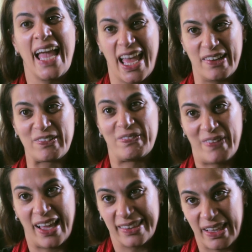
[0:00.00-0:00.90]
and
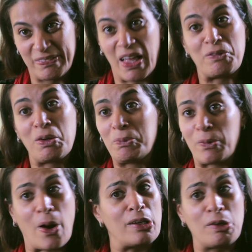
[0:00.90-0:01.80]
remind them that we
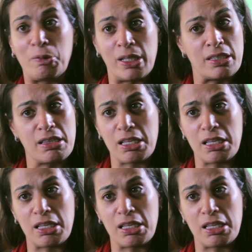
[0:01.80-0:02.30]
brought you into